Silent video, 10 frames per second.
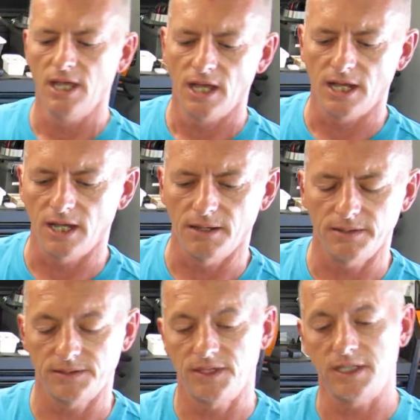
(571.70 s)

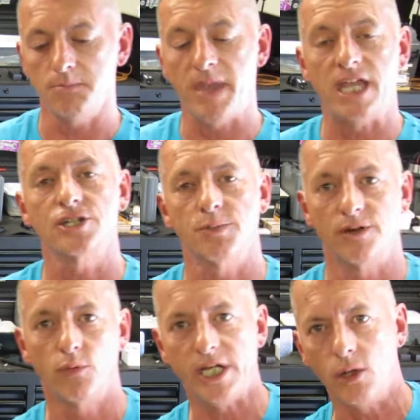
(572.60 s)
the management
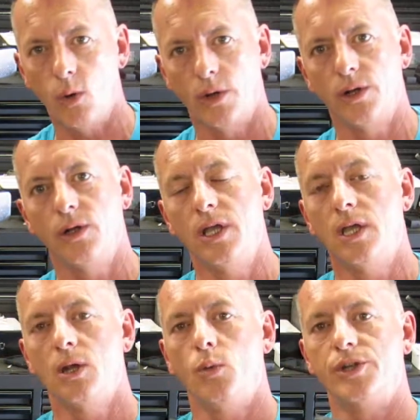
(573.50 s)
of recoil,
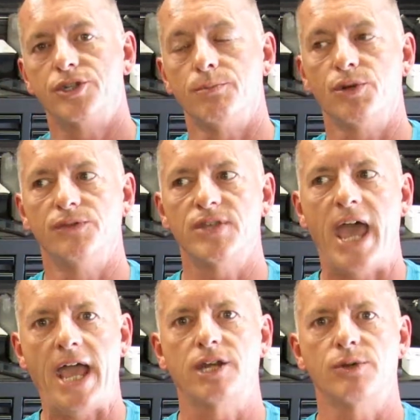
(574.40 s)
which improves
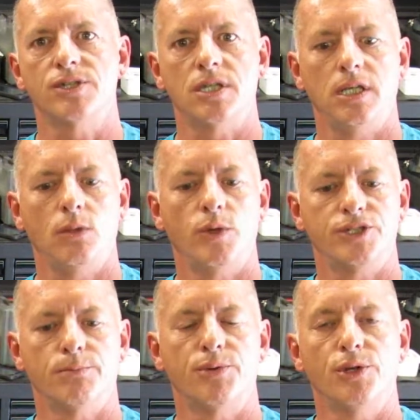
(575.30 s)
accuracy,
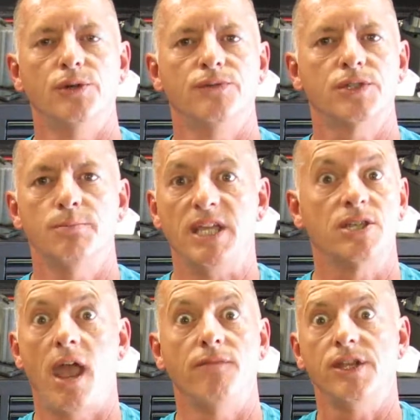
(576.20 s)
which
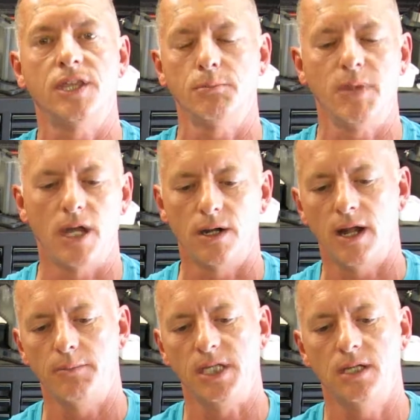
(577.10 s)
makes everything better.
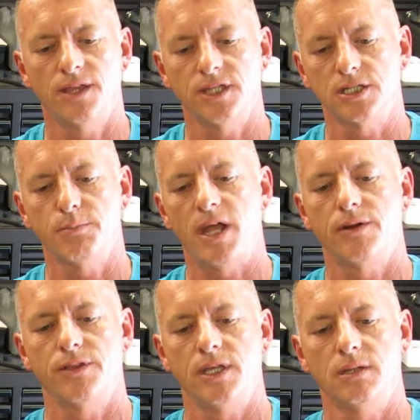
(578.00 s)
I mean, nothing's
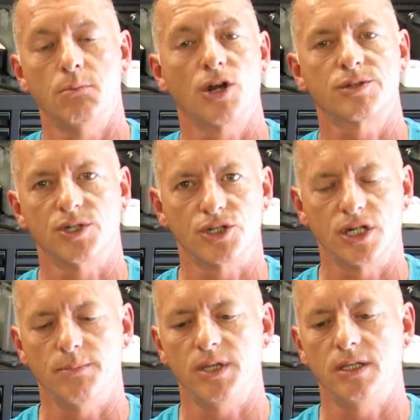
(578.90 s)
better than
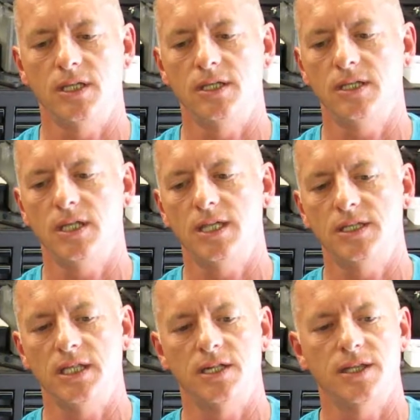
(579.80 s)
marksmanship at
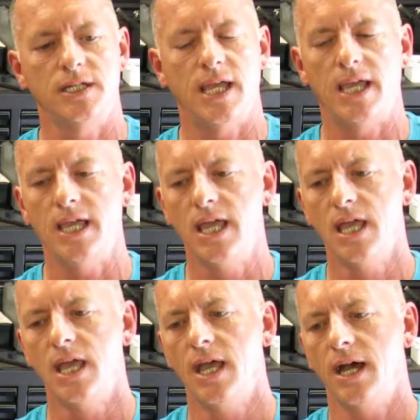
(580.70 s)
the end of the day.
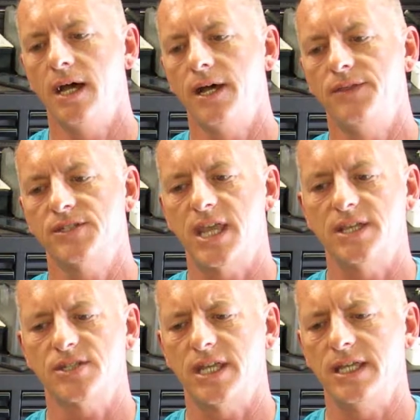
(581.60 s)
This
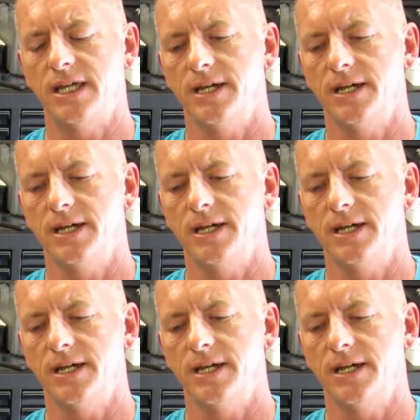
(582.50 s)
has a